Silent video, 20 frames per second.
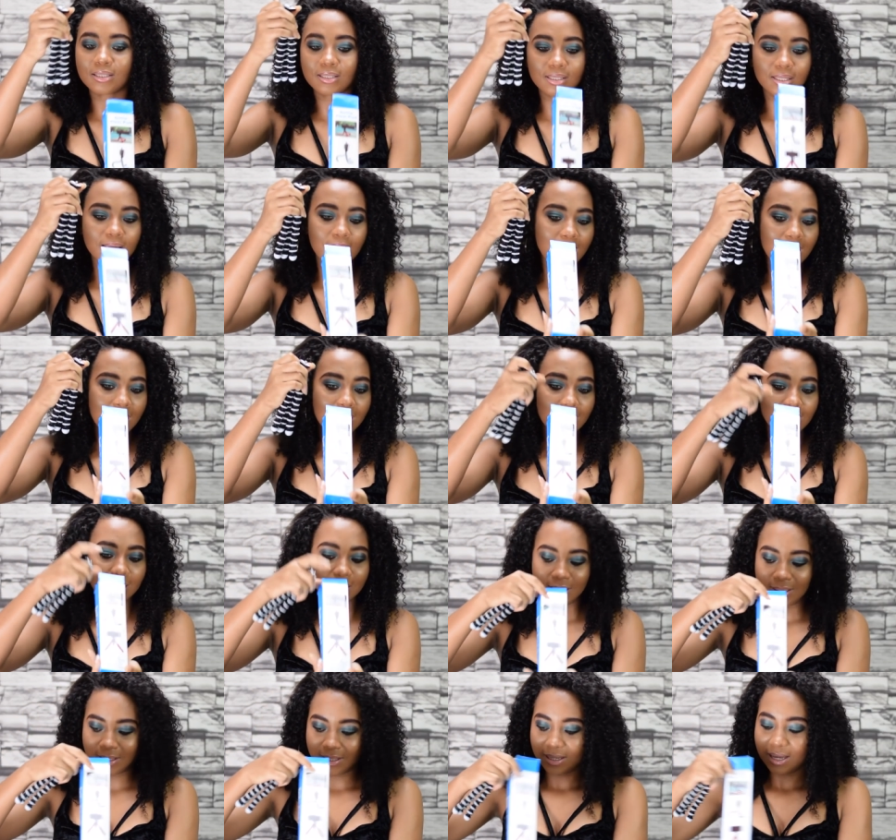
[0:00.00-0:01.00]
Yeah.
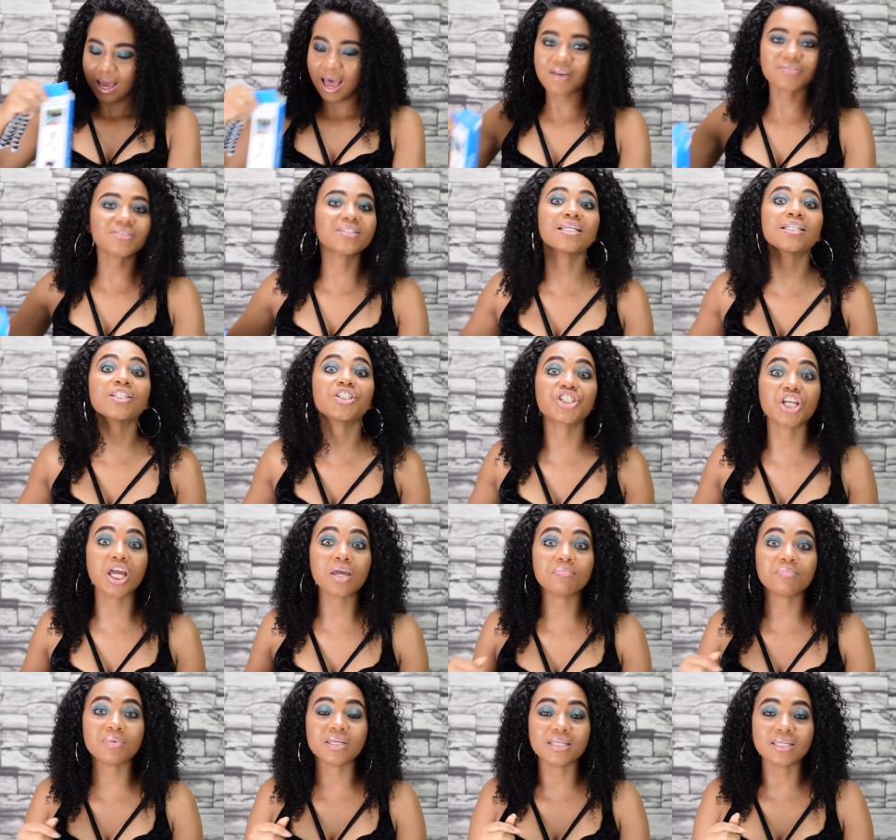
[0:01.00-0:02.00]
I've seen
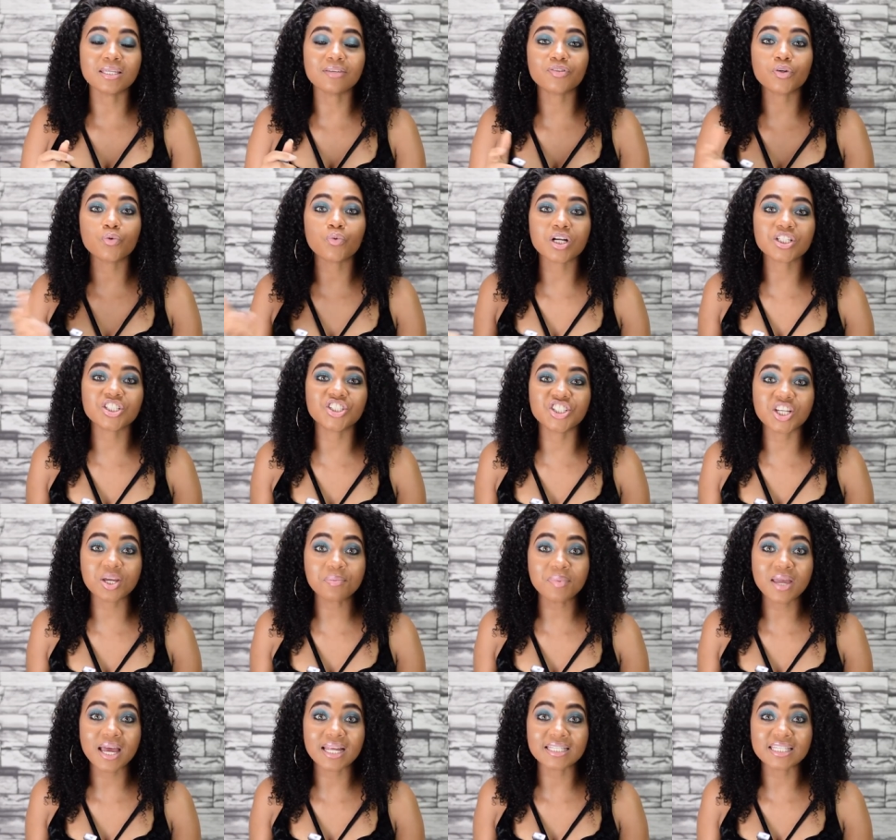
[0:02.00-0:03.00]
Jamie. If you watch
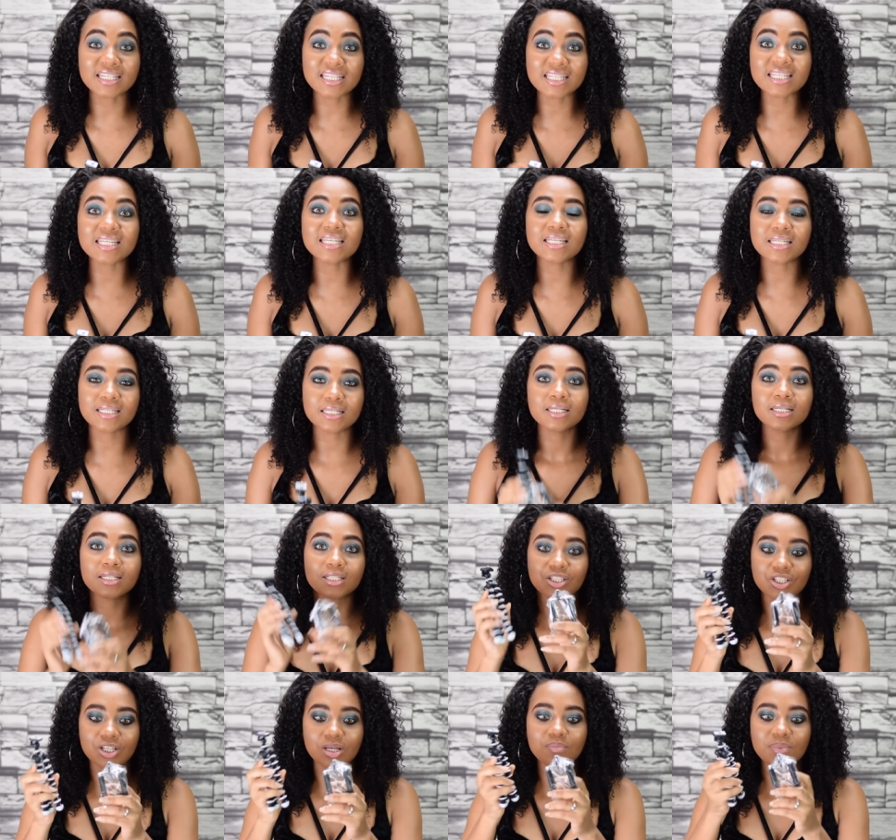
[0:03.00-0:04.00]
Jamie and Nikki,
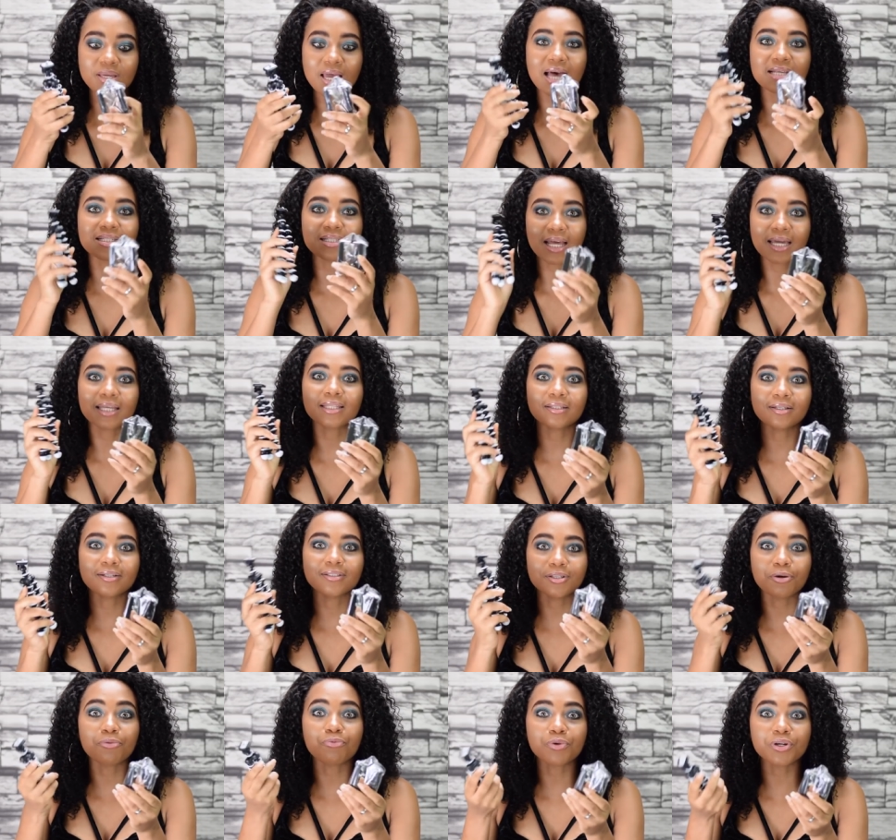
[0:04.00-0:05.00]
Jamie has like the,
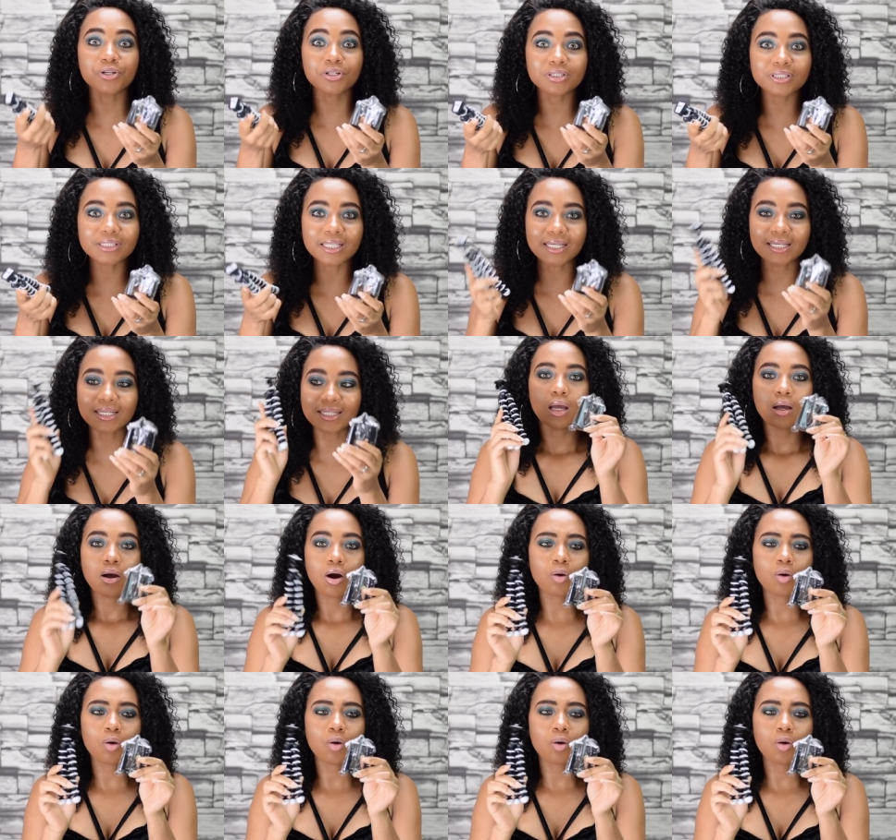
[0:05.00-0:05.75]
the real thing.